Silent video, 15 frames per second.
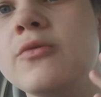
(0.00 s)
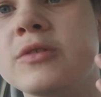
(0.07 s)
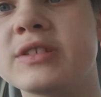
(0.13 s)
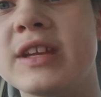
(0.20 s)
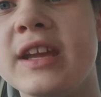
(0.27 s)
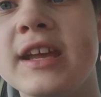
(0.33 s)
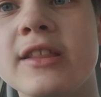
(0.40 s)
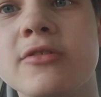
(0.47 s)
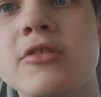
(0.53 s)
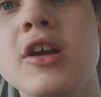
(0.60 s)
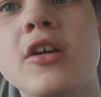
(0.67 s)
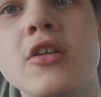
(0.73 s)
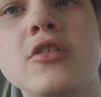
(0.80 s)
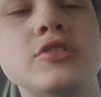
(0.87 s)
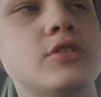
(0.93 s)
was to hit
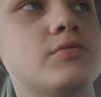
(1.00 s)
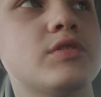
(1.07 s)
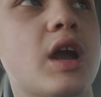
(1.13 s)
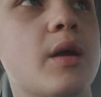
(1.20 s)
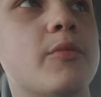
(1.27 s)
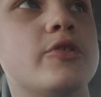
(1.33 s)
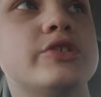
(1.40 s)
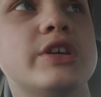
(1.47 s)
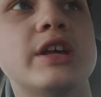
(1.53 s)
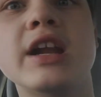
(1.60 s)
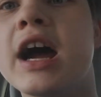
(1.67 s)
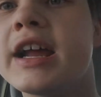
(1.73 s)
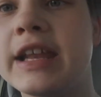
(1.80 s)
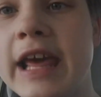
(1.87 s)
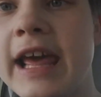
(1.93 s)
300 subscribers, and
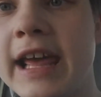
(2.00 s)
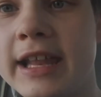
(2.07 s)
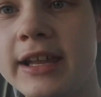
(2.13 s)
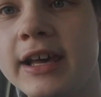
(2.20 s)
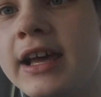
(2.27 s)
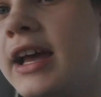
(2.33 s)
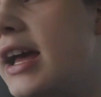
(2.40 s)
I did.